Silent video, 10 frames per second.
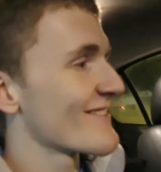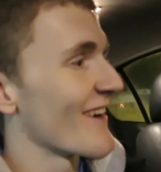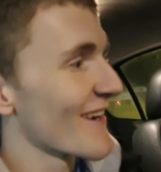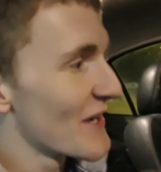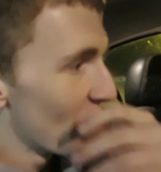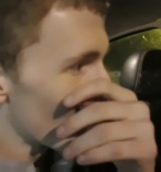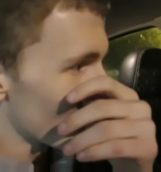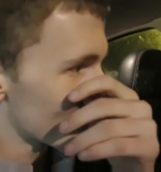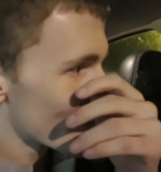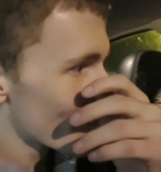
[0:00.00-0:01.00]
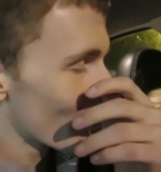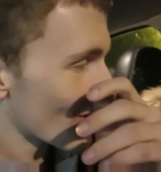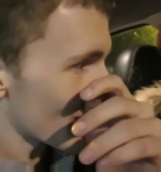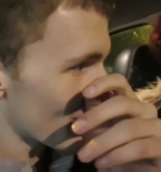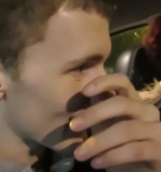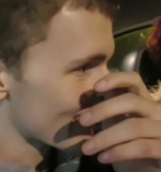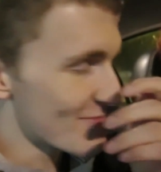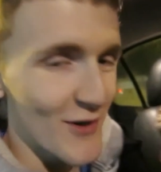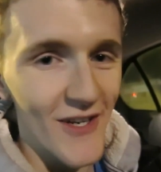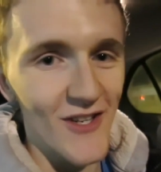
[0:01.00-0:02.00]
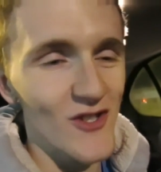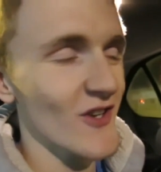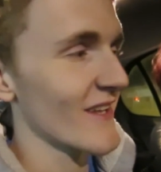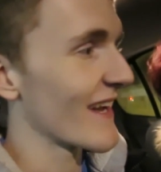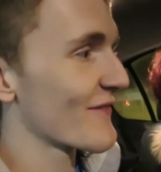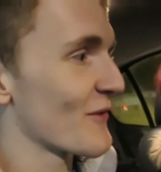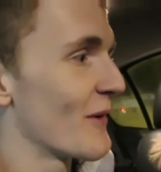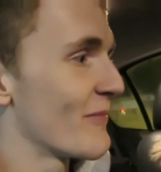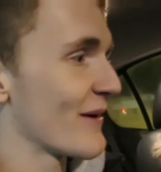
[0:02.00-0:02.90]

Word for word: Easter egg with 2 Yorkie bars and mug and a chocolate egg for